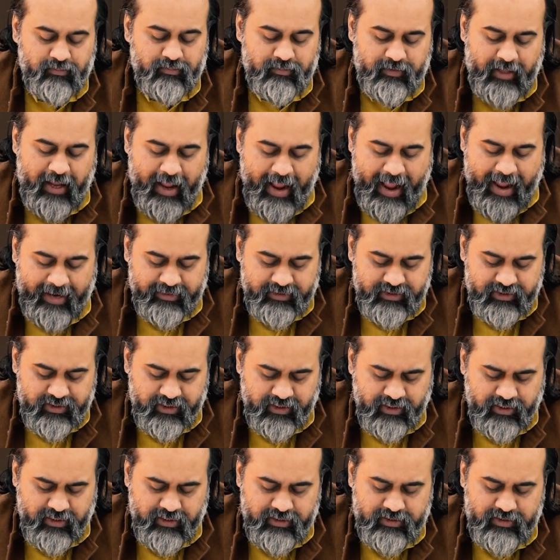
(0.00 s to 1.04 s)
The
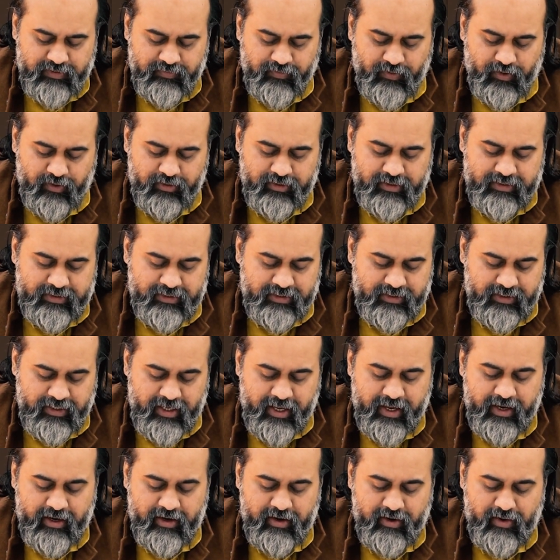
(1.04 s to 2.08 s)
action is for the
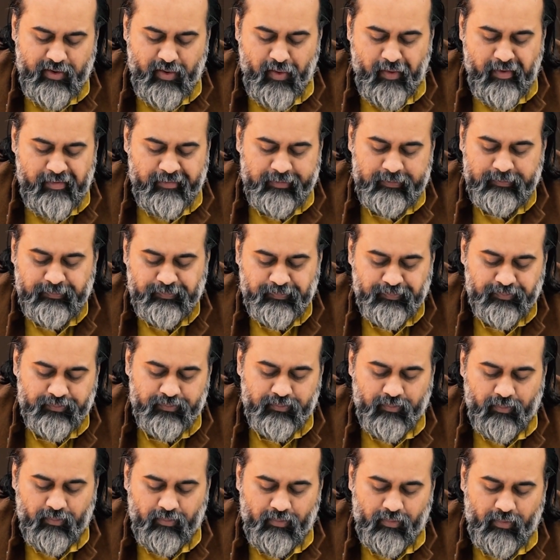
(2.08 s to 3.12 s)
sake
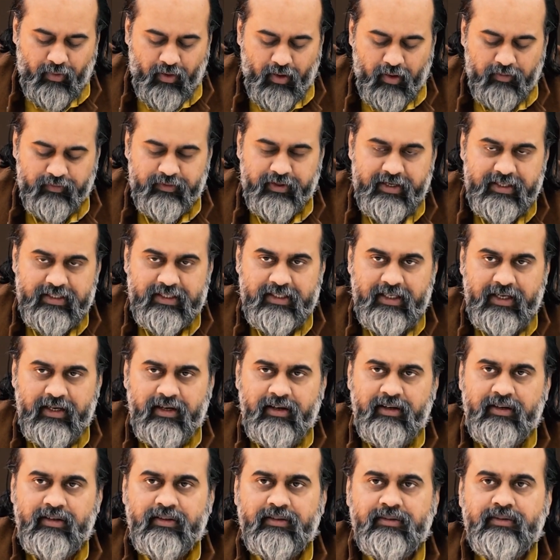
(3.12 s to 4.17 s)
of the
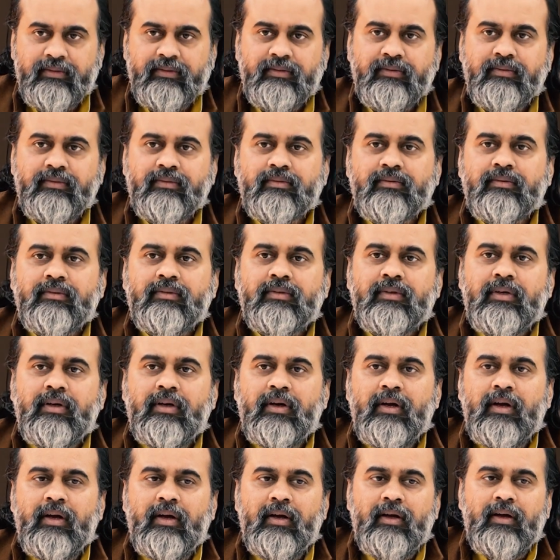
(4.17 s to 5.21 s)
result,
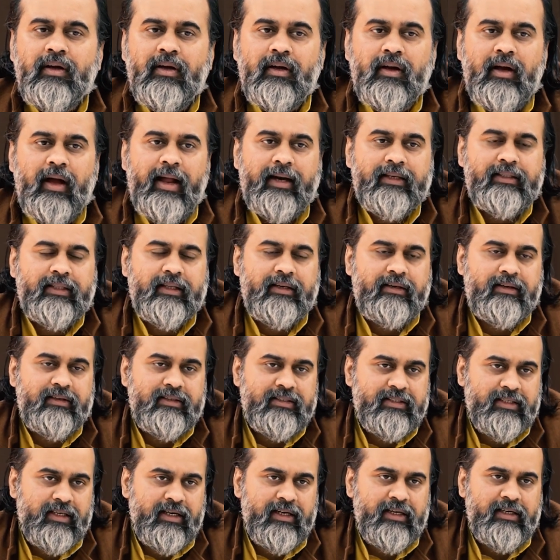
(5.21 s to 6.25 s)
and the
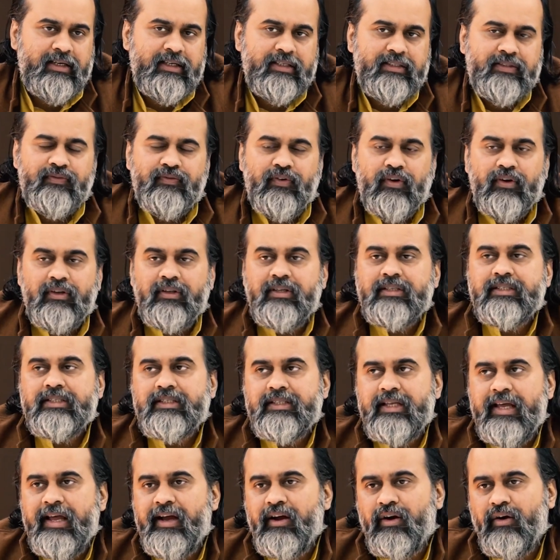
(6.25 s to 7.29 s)
result is for the
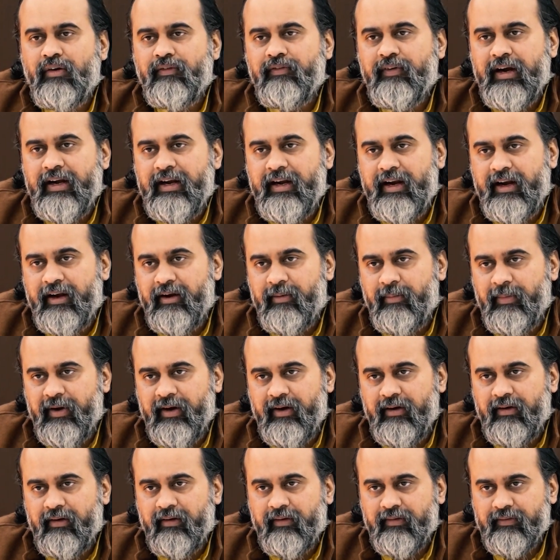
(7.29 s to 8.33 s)
sake of
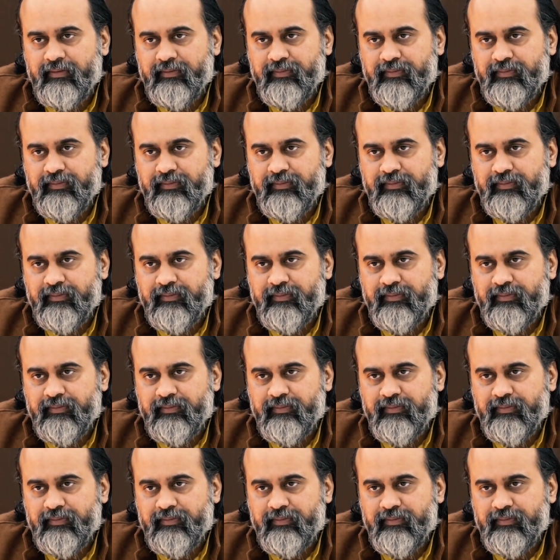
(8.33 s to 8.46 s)
contentment.